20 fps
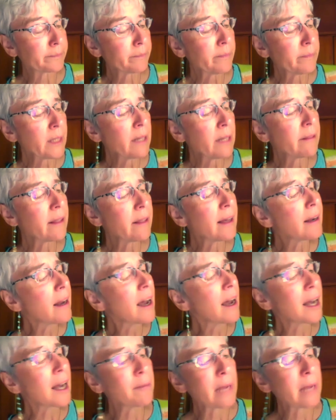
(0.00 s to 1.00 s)
Then
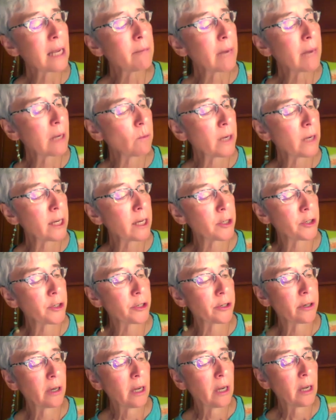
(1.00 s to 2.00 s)
I made my wish.
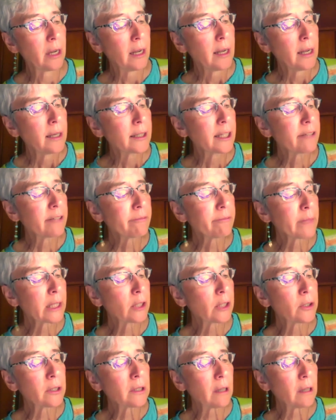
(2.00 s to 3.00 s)
Give me
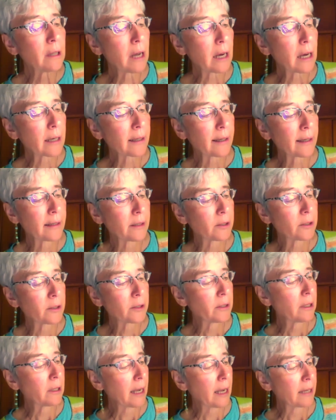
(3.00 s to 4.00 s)
good luck and a good
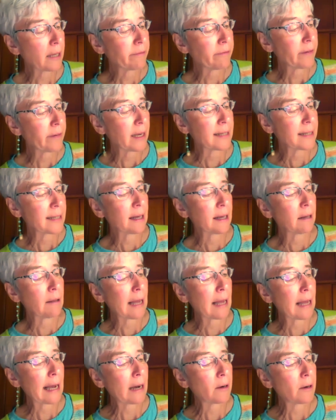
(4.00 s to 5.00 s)
life, I said
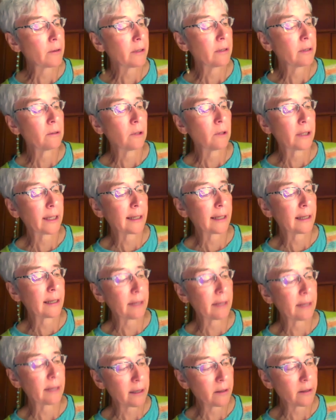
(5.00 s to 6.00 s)
aloud, looking at the
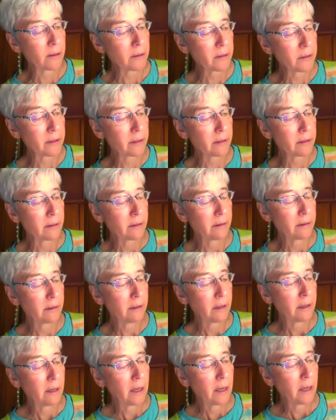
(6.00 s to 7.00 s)
hills.
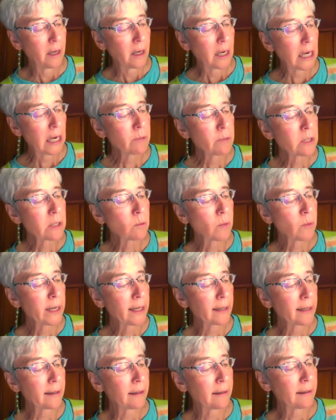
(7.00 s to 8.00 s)
I was
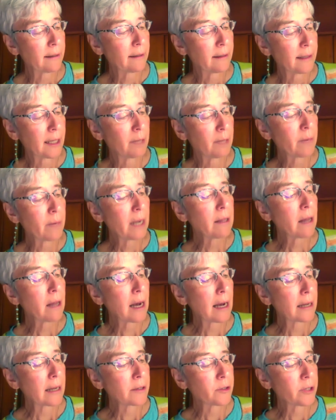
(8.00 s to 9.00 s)
weak. In my
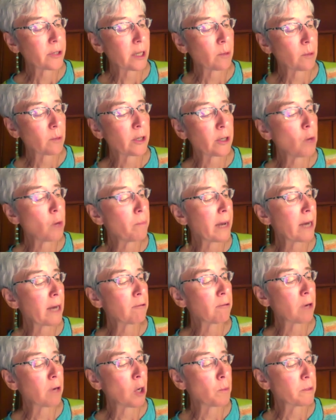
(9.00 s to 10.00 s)
lodge, there were no
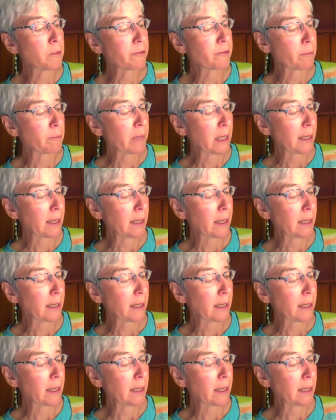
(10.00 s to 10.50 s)
bedrobes for me